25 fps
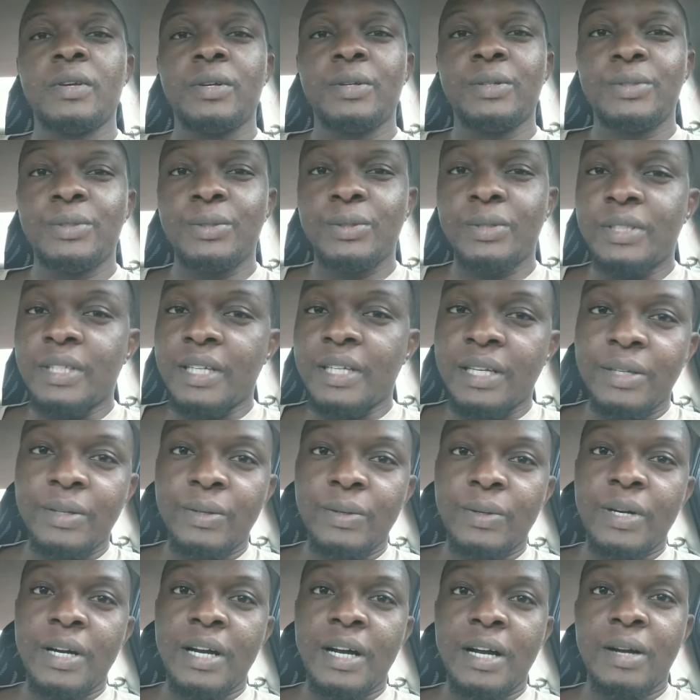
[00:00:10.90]
To tell
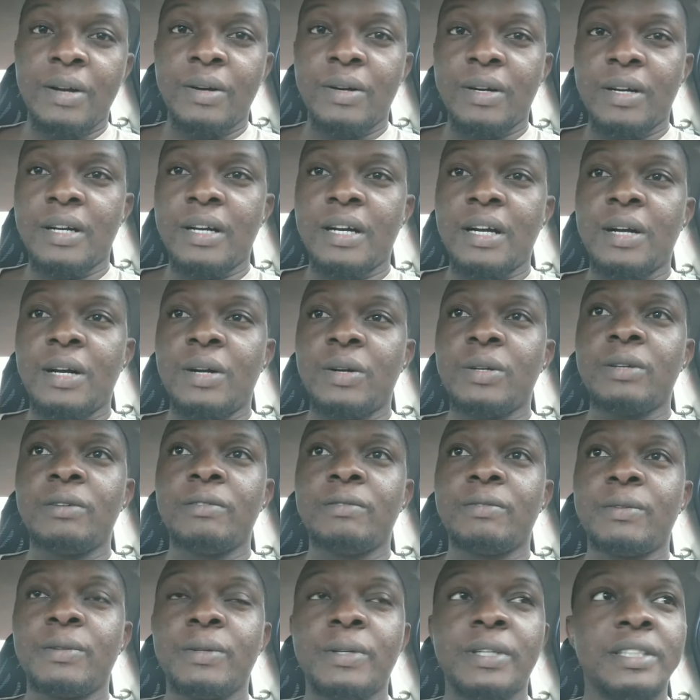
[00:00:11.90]
you how
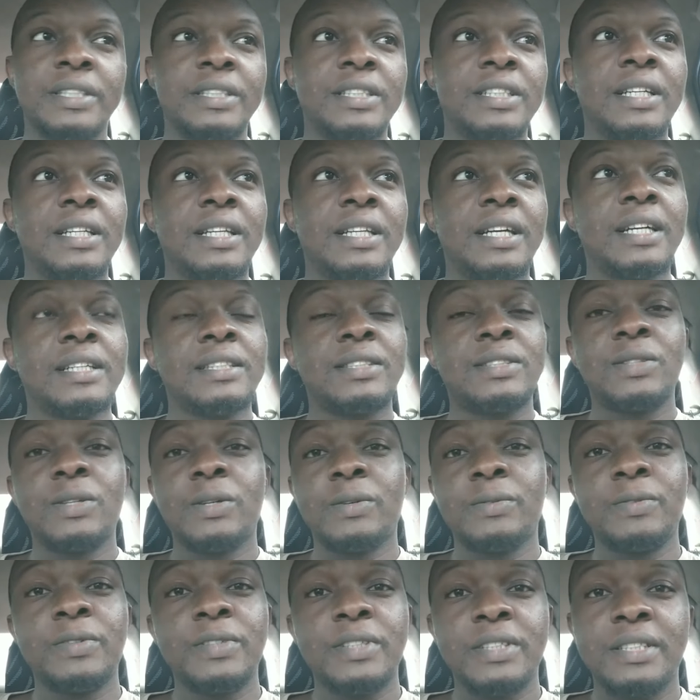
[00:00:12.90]
influential that
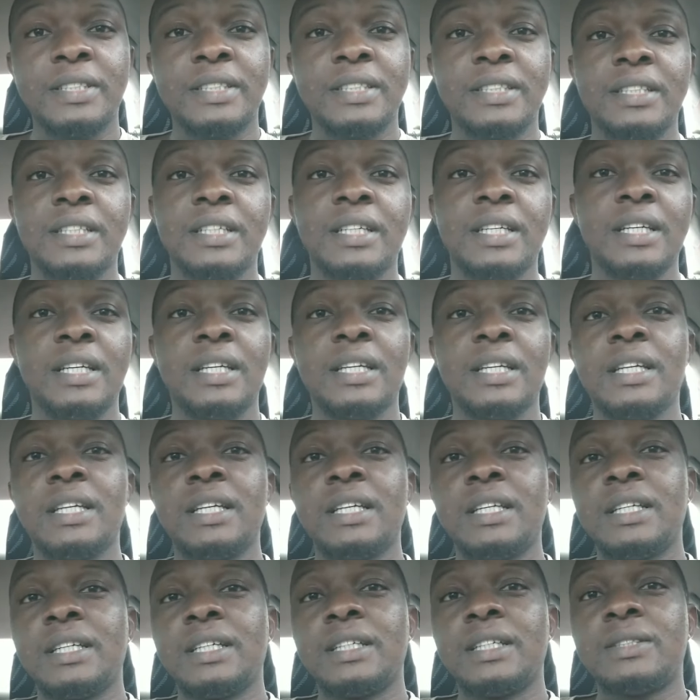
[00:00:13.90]
stuff is,
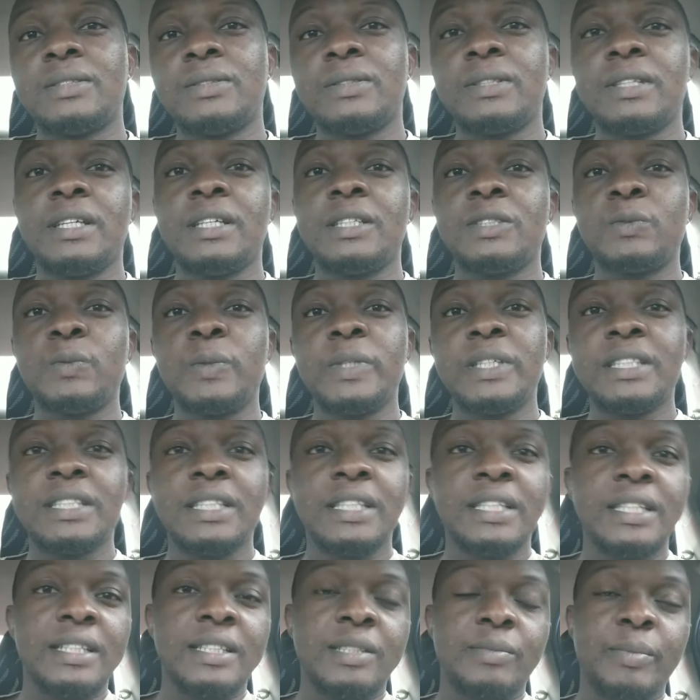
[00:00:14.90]
today is
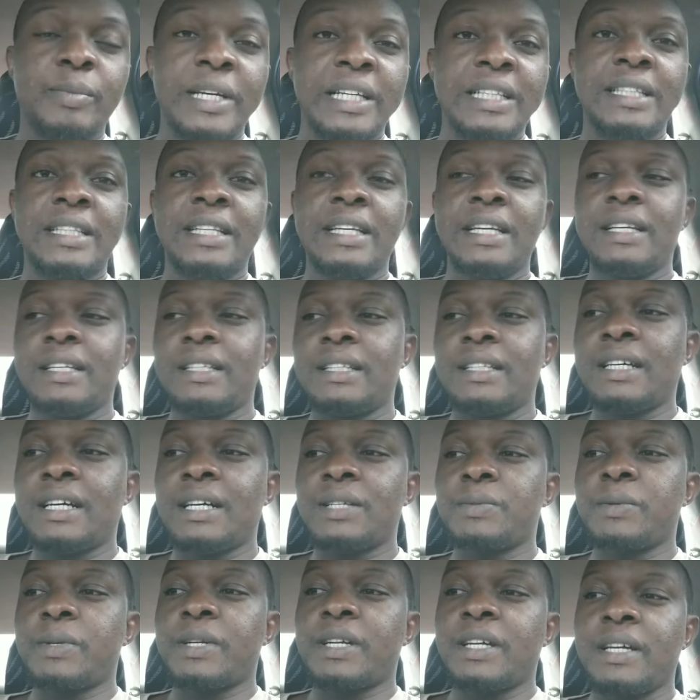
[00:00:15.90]
Wizkid's birthday.
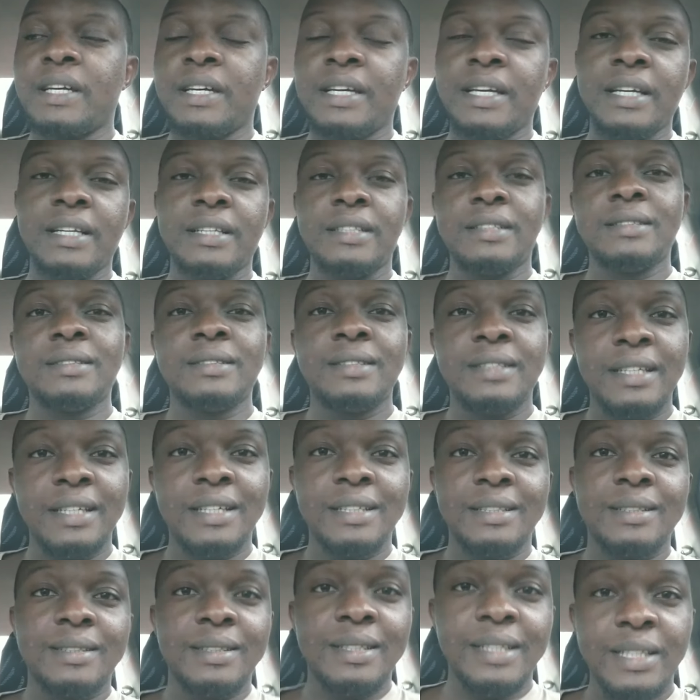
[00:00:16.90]
That's what I heard. Today
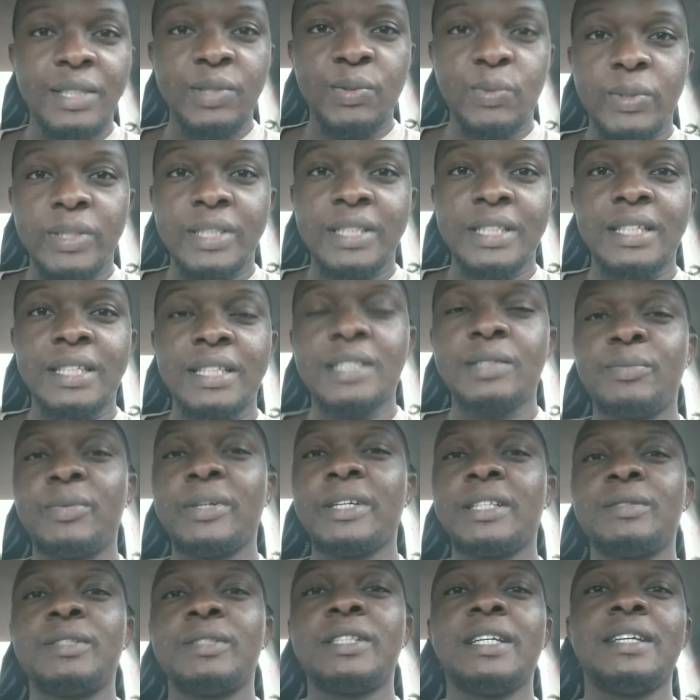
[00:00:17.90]
is Wizkid's
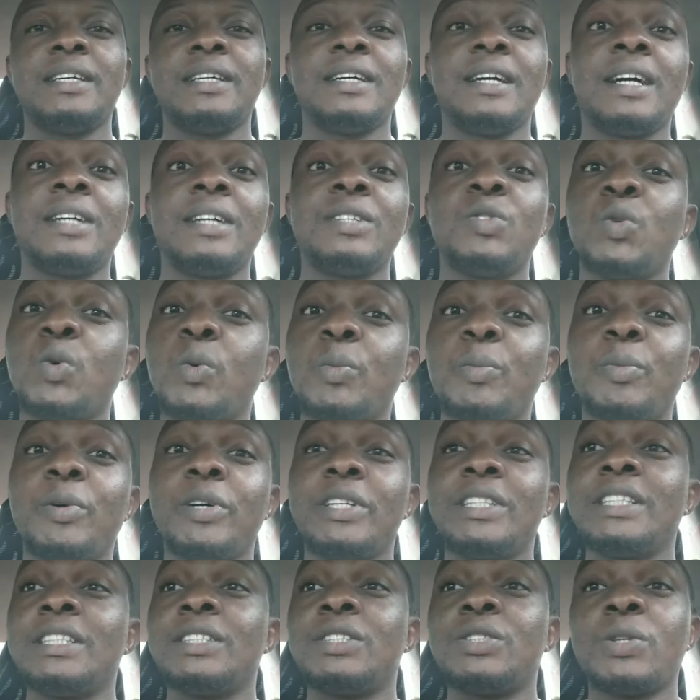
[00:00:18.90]
birthday, and
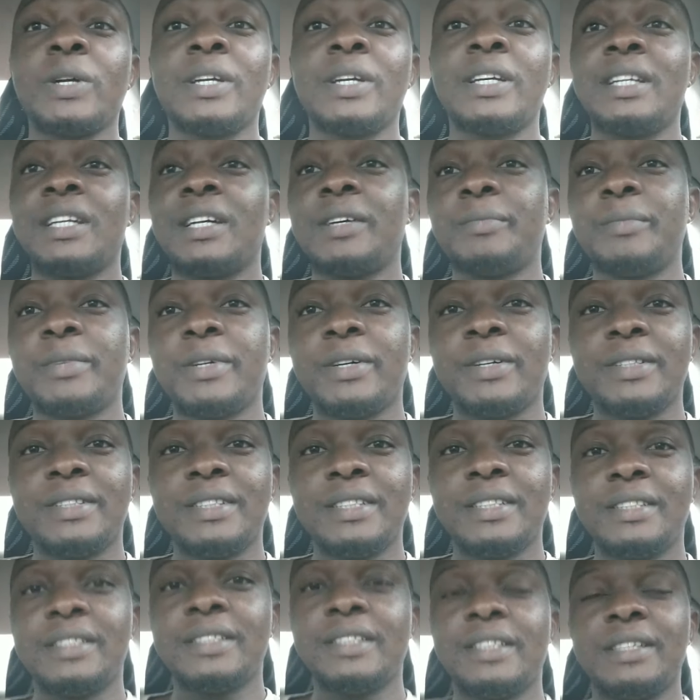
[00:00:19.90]
nobody is talking about
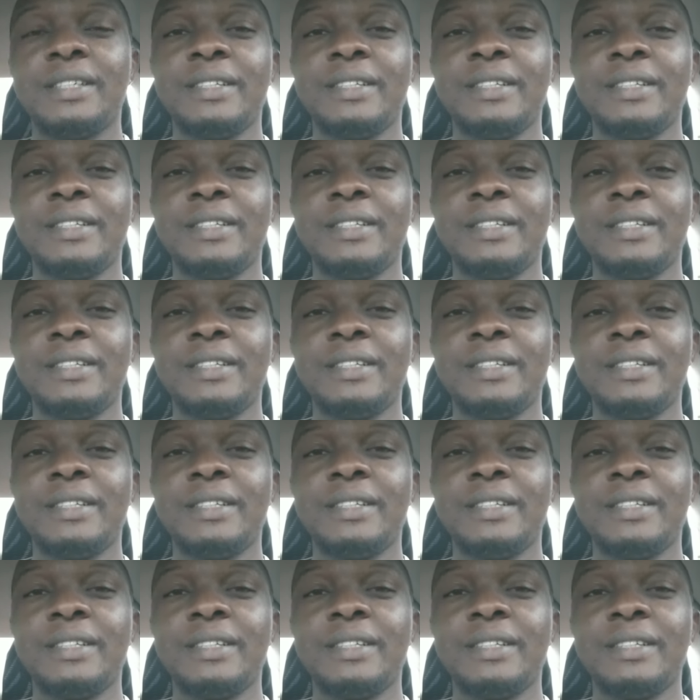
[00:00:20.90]
it.